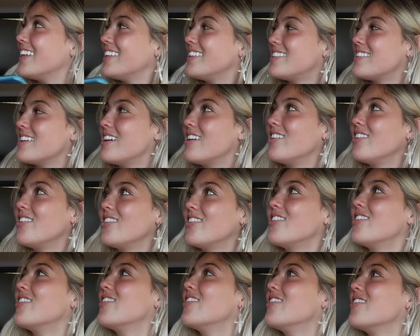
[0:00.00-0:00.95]

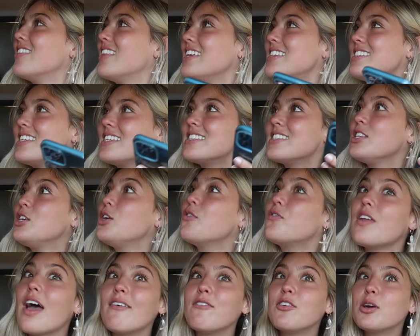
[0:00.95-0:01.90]
So this is,
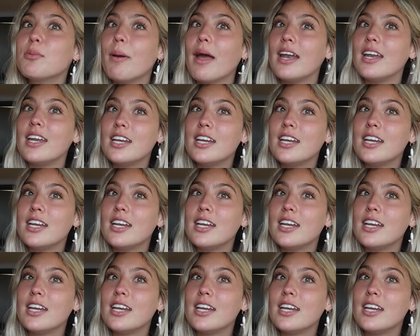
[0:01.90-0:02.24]
you've never been